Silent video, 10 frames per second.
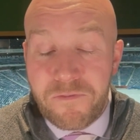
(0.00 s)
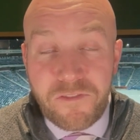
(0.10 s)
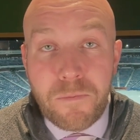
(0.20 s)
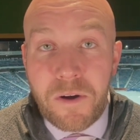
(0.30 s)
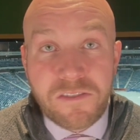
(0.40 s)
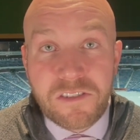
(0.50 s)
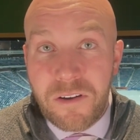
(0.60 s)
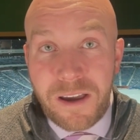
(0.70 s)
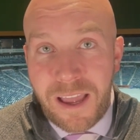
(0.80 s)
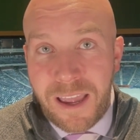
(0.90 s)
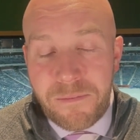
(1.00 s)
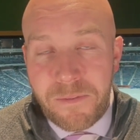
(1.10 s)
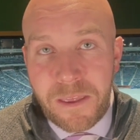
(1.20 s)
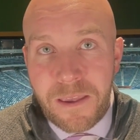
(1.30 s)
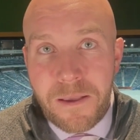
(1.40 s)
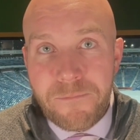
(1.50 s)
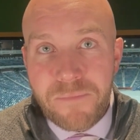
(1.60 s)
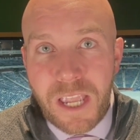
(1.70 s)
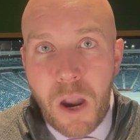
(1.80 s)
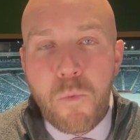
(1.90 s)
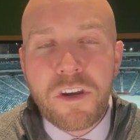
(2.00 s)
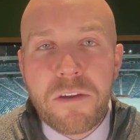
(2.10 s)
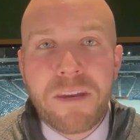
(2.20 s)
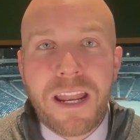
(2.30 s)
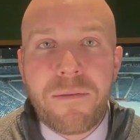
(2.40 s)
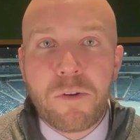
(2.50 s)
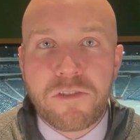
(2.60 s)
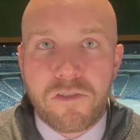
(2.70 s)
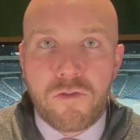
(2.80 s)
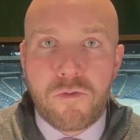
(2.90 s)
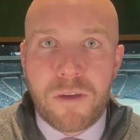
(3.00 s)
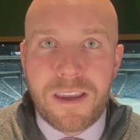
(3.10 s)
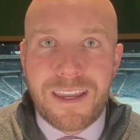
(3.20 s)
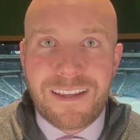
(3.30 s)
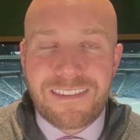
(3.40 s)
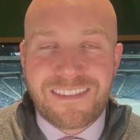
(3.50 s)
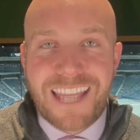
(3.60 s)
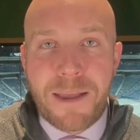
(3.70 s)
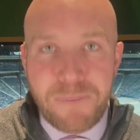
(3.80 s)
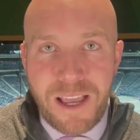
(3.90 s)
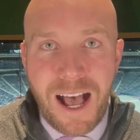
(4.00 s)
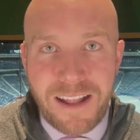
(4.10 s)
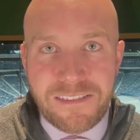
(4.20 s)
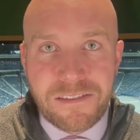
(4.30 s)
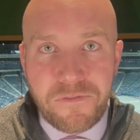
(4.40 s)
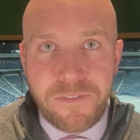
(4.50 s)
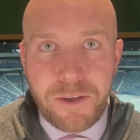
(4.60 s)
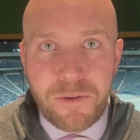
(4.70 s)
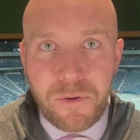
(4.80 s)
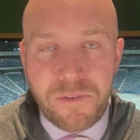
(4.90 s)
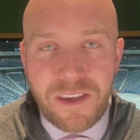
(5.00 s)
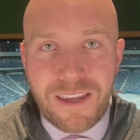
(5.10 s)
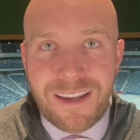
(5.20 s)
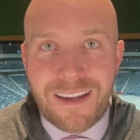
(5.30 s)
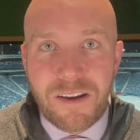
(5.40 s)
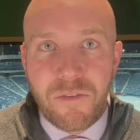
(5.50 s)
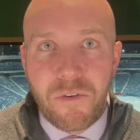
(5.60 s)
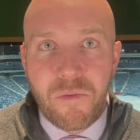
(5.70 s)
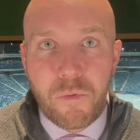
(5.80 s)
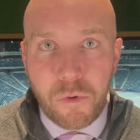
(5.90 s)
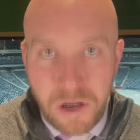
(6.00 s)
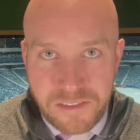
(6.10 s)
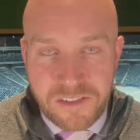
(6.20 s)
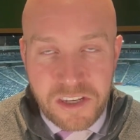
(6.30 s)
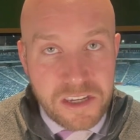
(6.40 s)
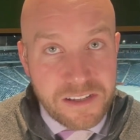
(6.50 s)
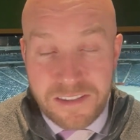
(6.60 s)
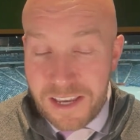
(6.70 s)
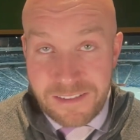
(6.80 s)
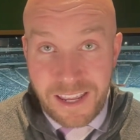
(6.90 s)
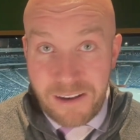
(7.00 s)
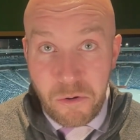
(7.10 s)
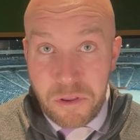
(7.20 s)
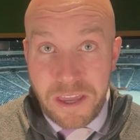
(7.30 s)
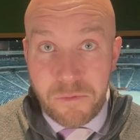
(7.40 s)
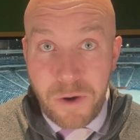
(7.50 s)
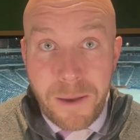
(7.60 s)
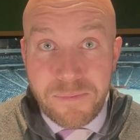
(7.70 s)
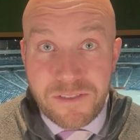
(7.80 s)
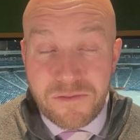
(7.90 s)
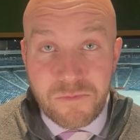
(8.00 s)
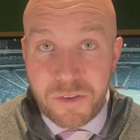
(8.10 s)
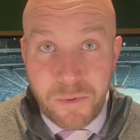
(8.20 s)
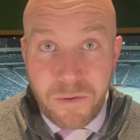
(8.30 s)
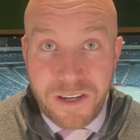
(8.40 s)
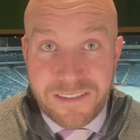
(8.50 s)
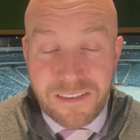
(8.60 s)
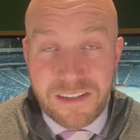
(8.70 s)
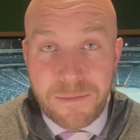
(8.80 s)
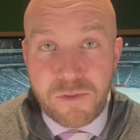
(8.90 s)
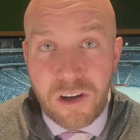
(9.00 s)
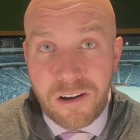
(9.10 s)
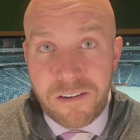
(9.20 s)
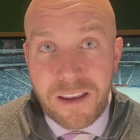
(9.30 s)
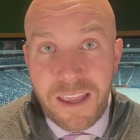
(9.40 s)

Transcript: months ago, I wouldn't have been able to step onto the field rusty because he hasn't had a whole lot of reps with where he is on the depth chart